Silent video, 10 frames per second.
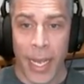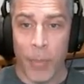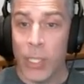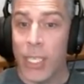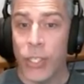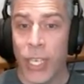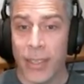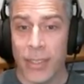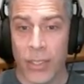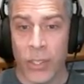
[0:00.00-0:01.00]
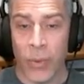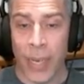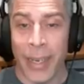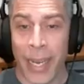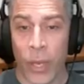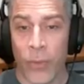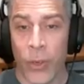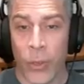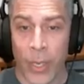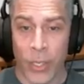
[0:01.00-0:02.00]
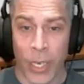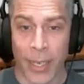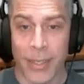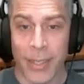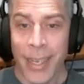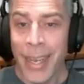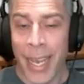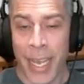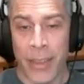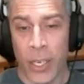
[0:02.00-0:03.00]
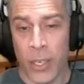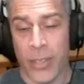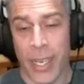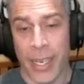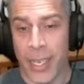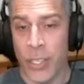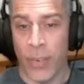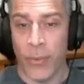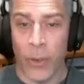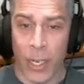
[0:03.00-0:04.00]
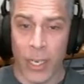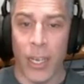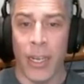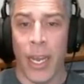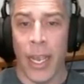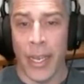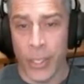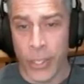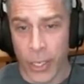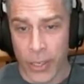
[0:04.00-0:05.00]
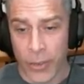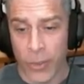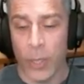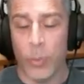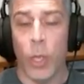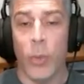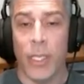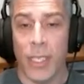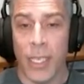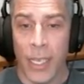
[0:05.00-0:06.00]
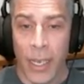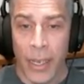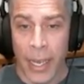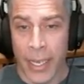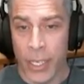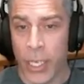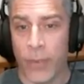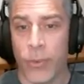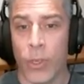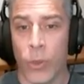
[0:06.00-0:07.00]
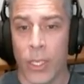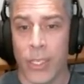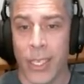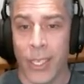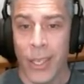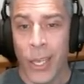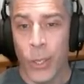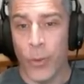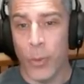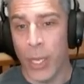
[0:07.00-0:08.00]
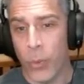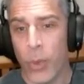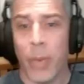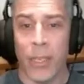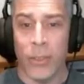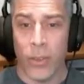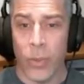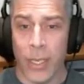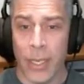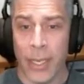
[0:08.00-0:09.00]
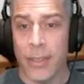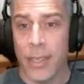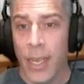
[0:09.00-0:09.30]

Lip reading: Multi-checks. So right now, if you're doing checks and there's like a check for Arcana and a check for Diplomacy and a check for a lore skill, you have to make 3 buttons, 3 clicks.